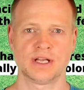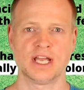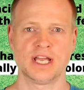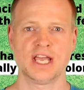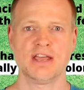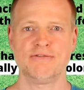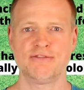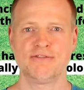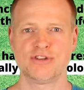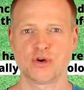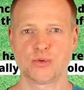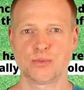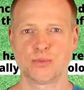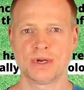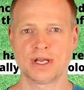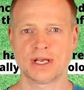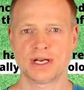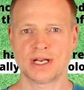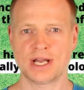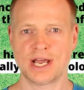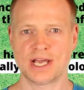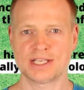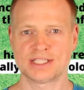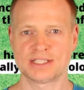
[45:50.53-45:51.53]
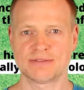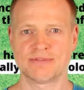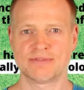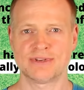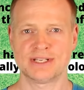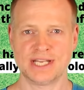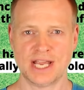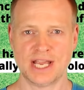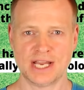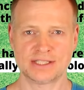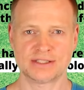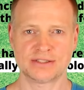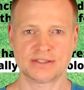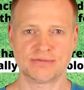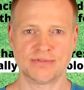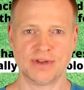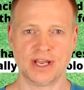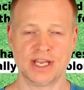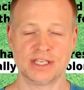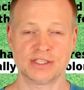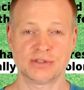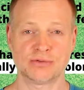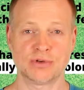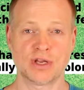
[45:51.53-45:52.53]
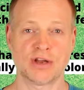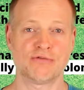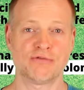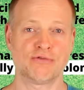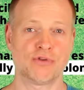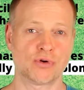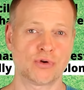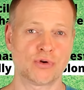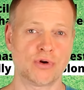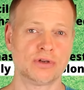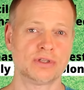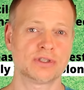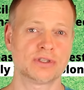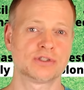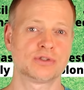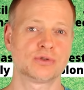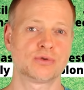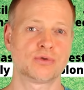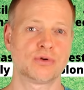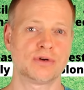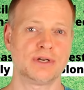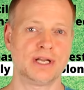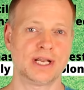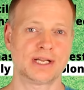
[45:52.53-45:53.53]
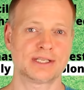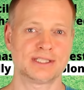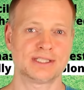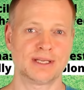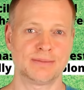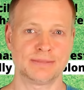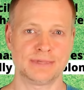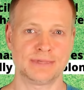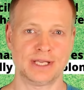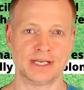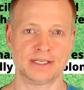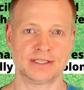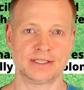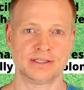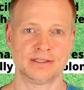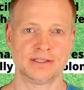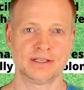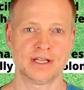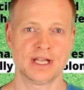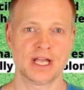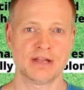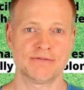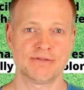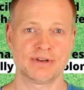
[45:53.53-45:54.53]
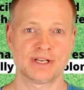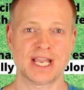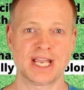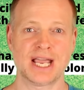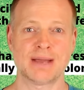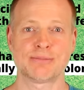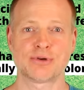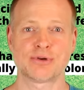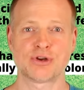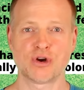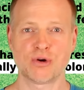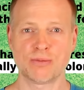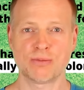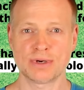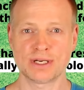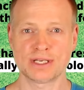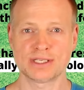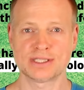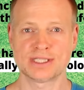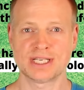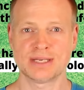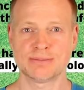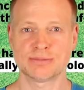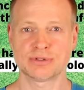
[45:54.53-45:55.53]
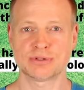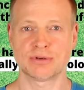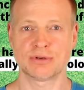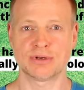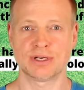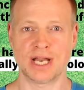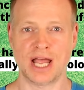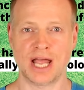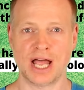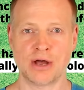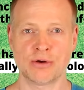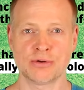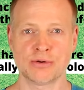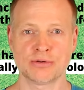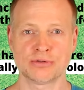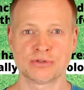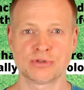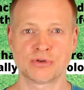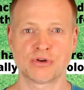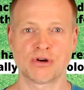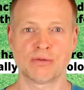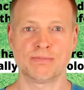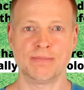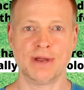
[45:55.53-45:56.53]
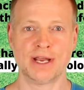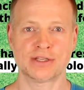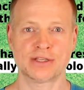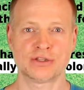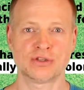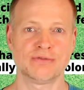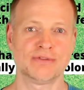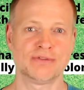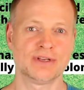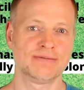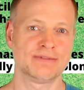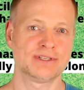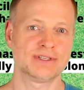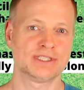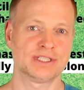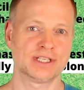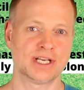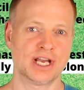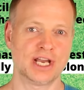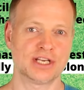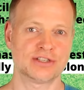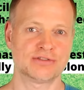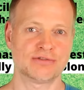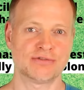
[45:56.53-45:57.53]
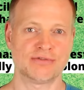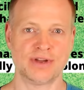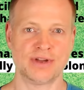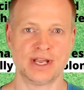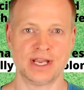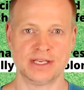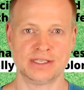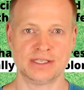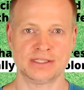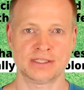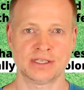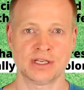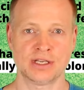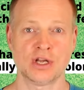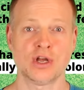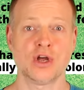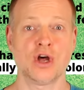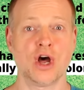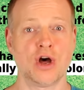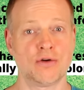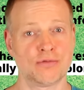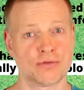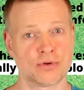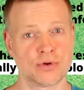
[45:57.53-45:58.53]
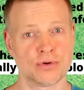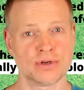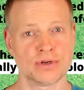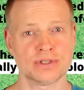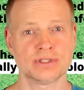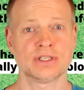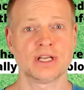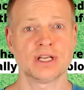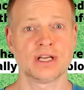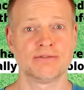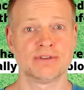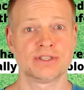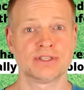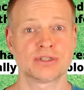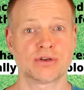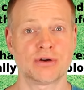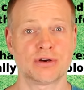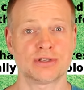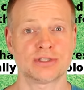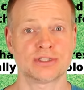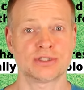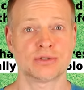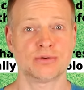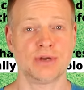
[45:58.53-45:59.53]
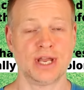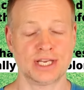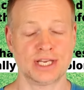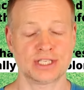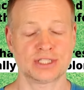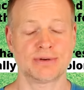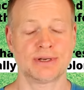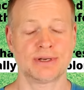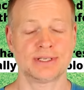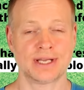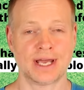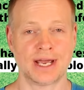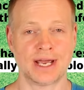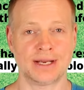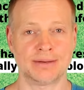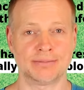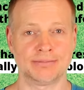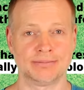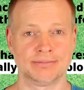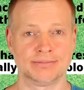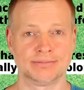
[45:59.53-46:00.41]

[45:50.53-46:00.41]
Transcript: If you realize in the next phase you have forgotten to collect some data, the game currently seems to allow you to go back to the investigation phase. Of course, this costs you extra time.